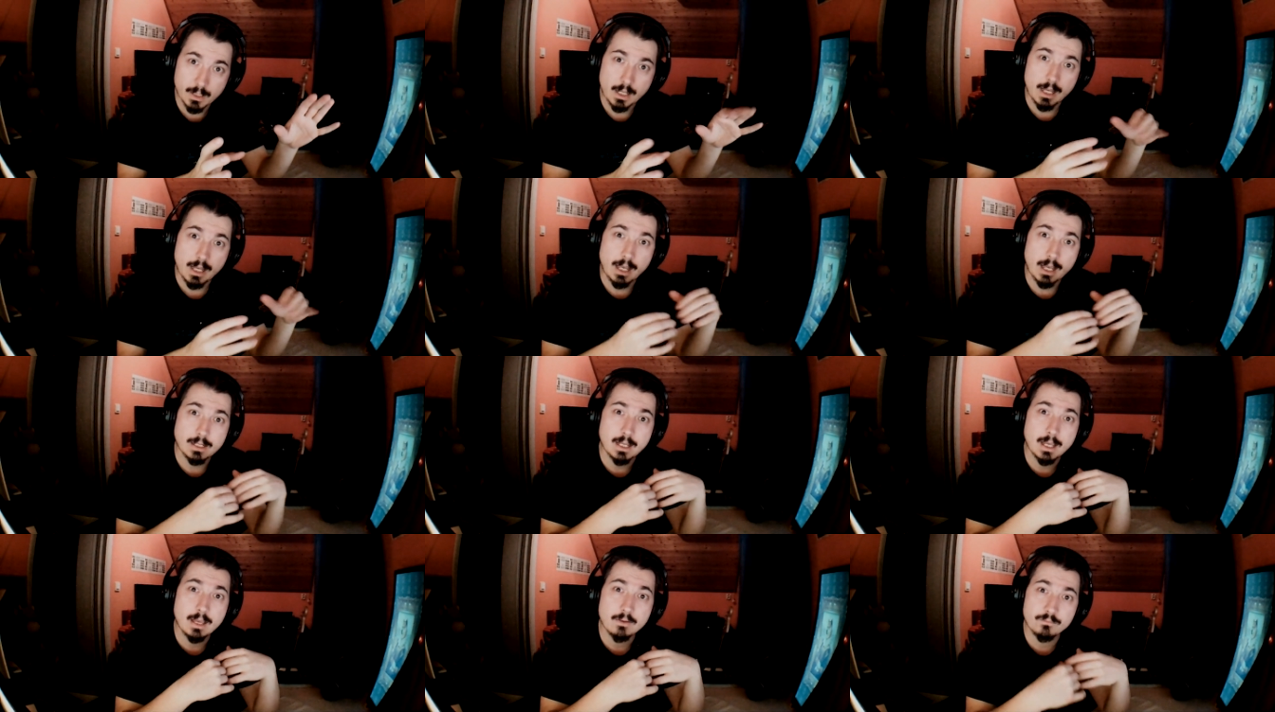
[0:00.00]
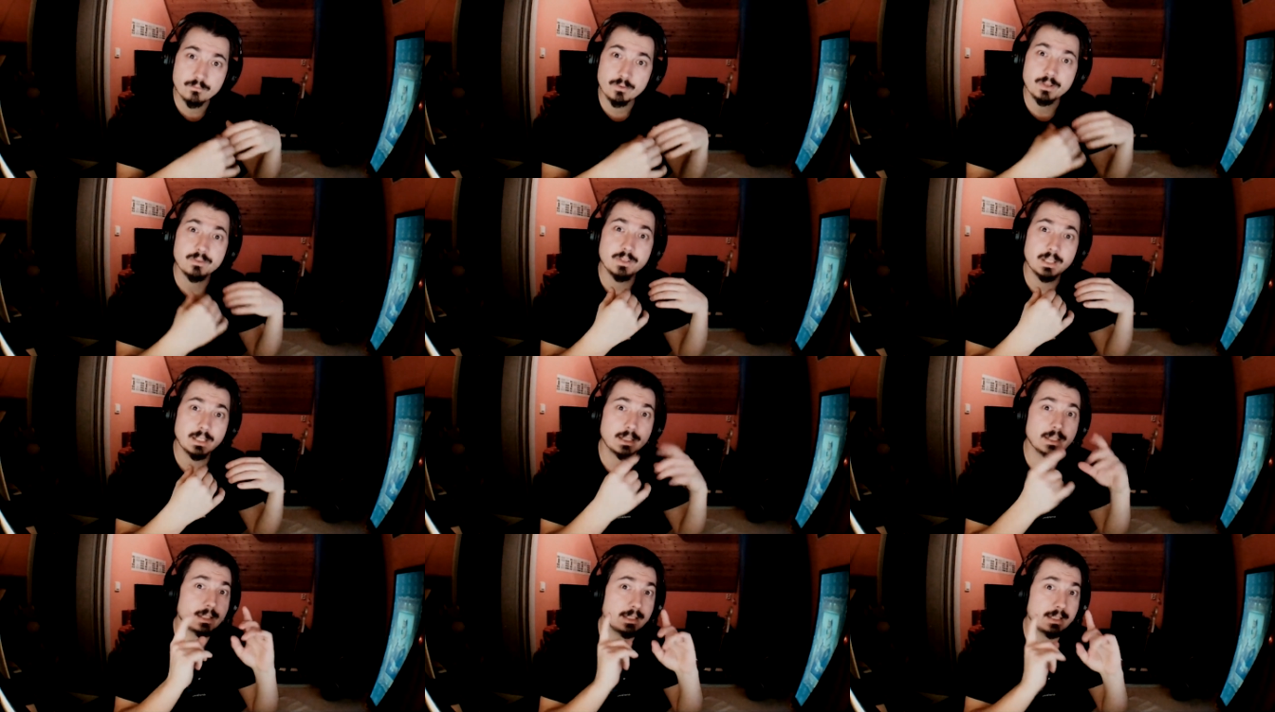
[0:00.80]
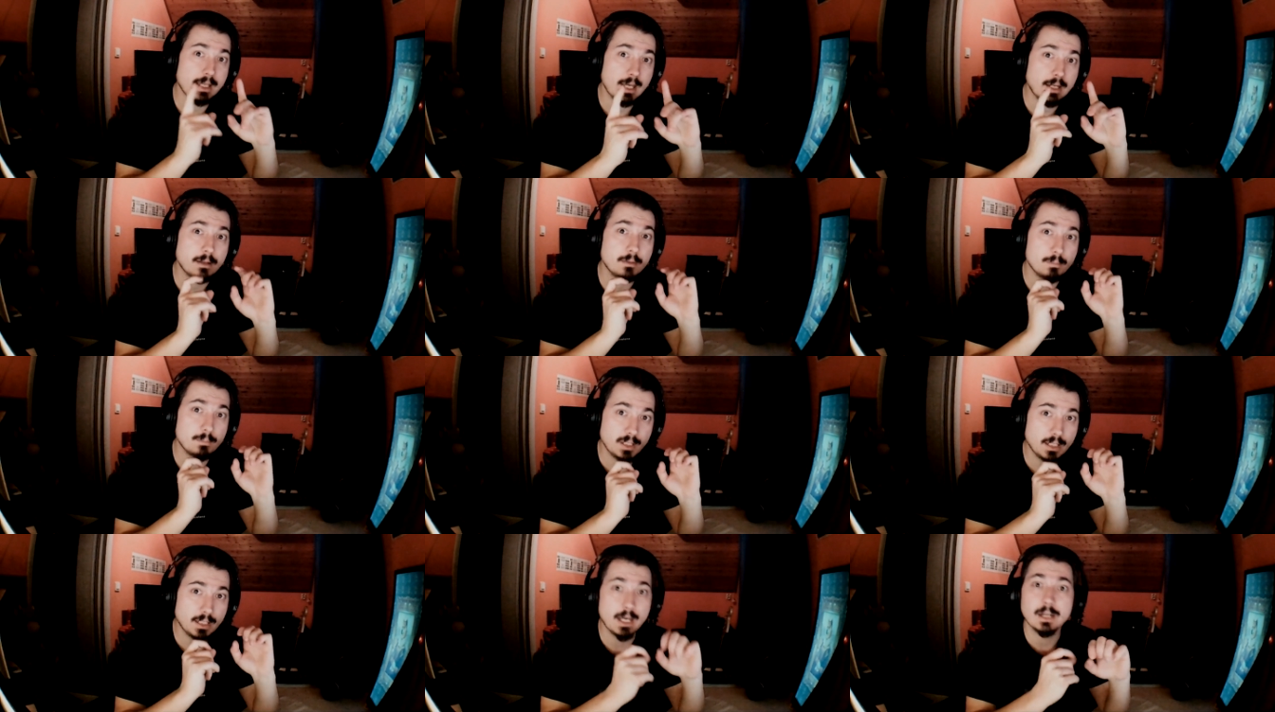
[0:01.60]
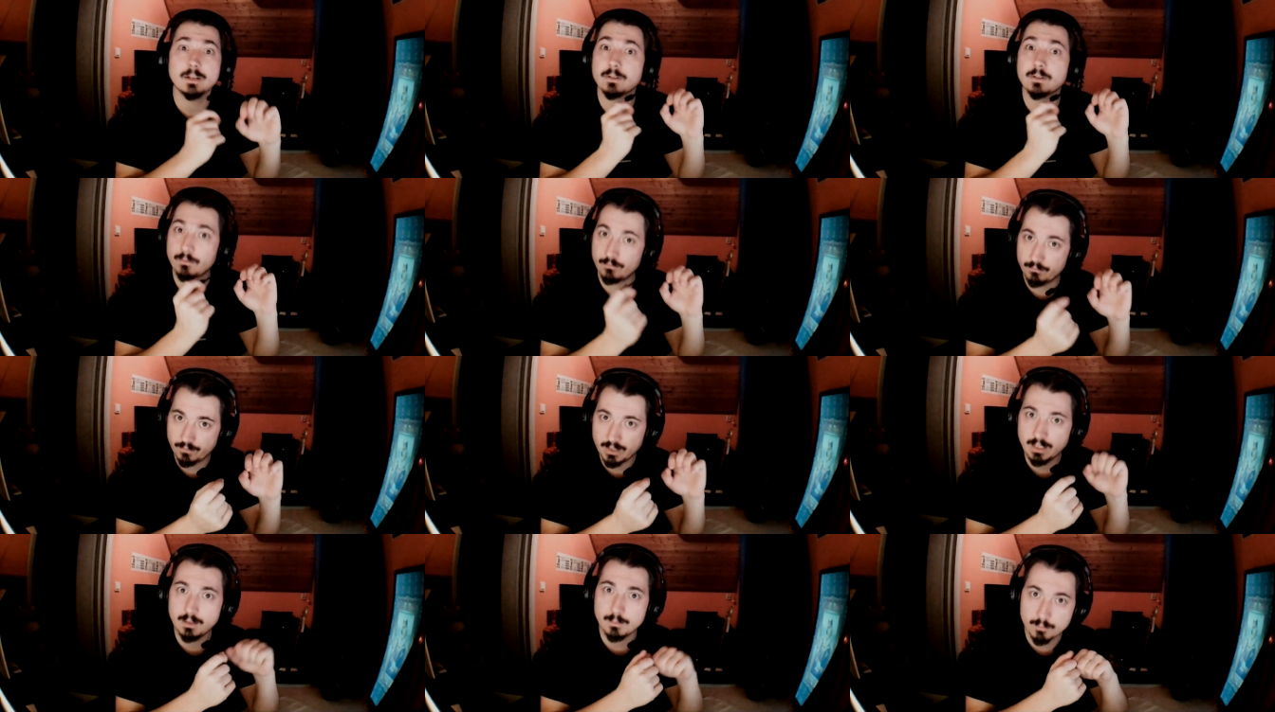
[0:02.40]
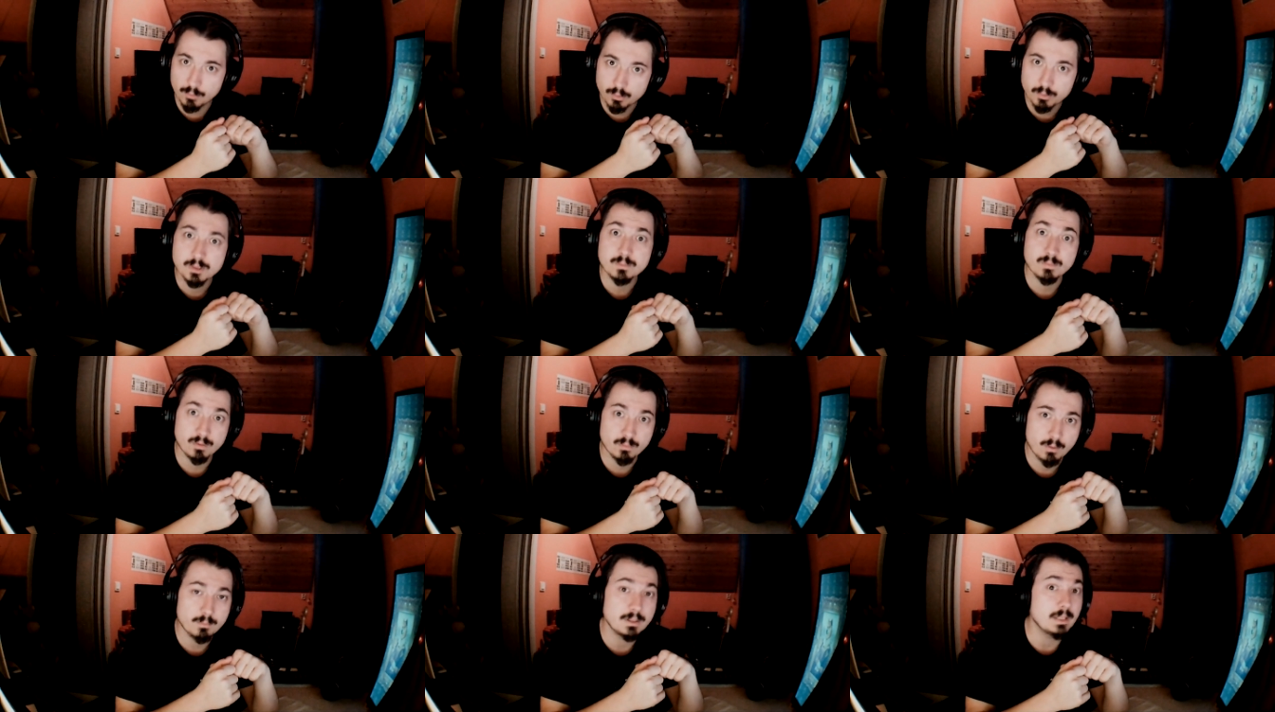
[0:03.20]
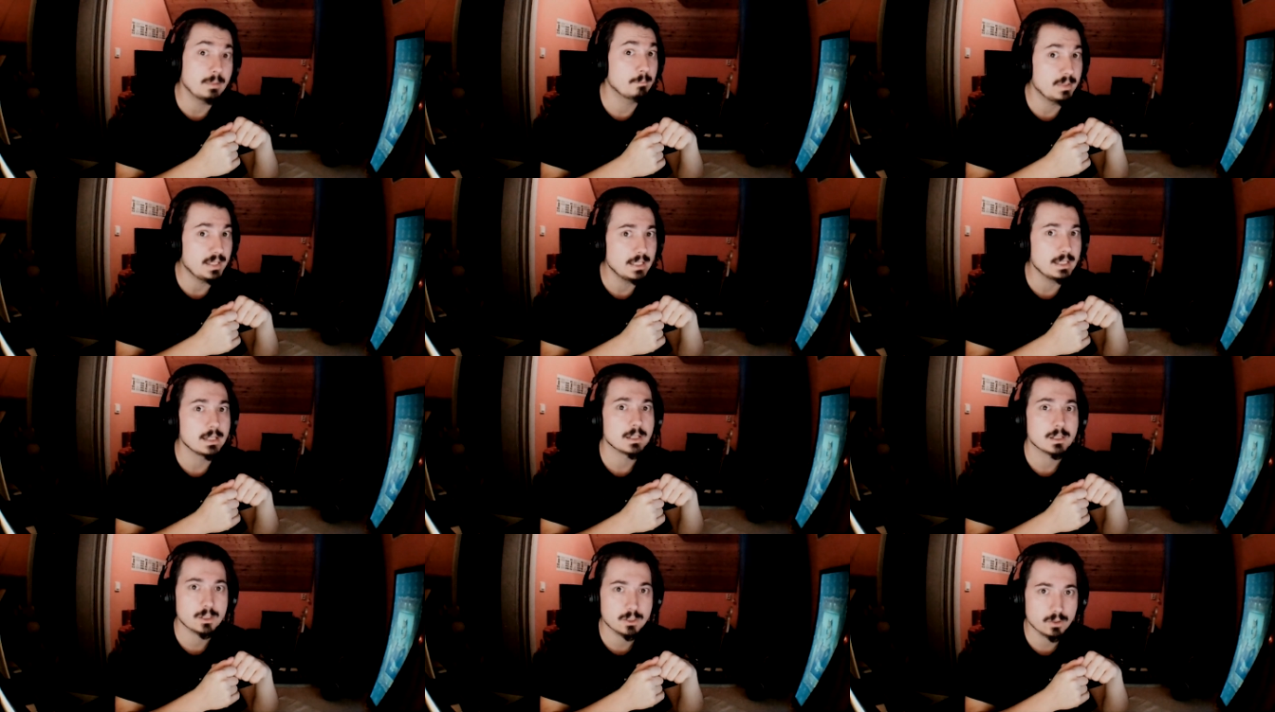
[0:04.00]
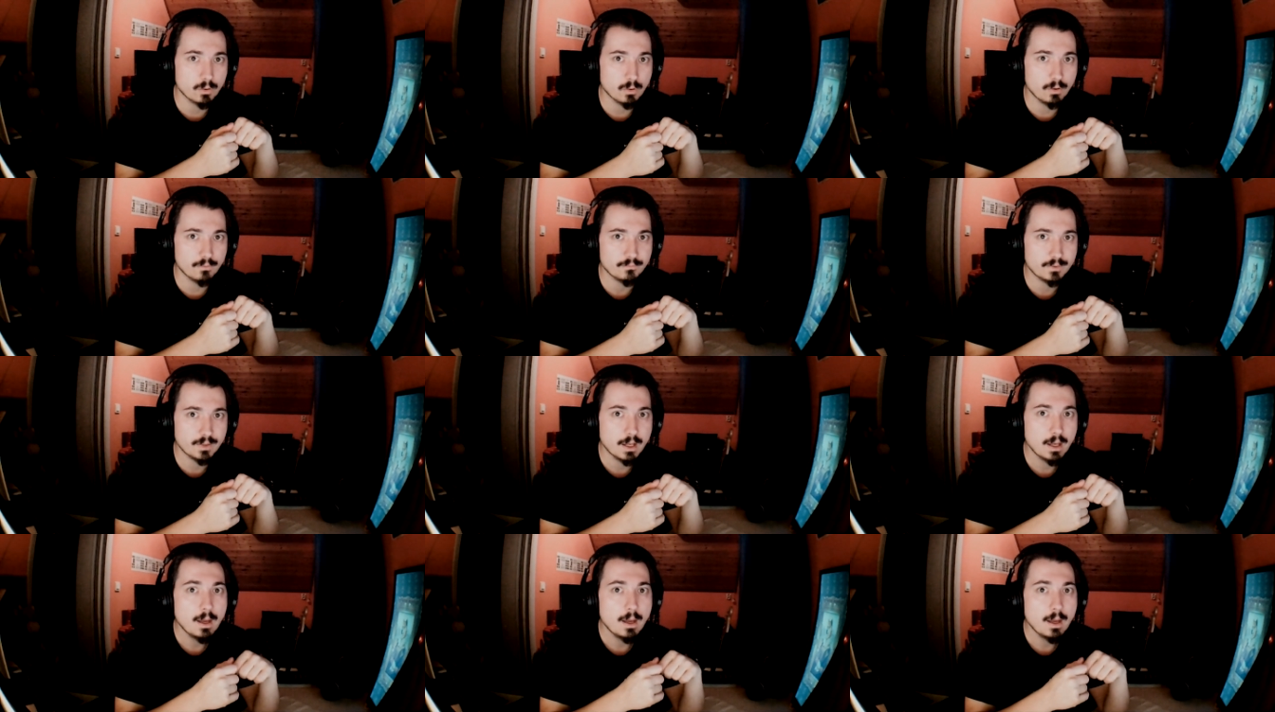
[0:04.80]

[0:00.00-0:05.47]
and everything can be and will most probably be solved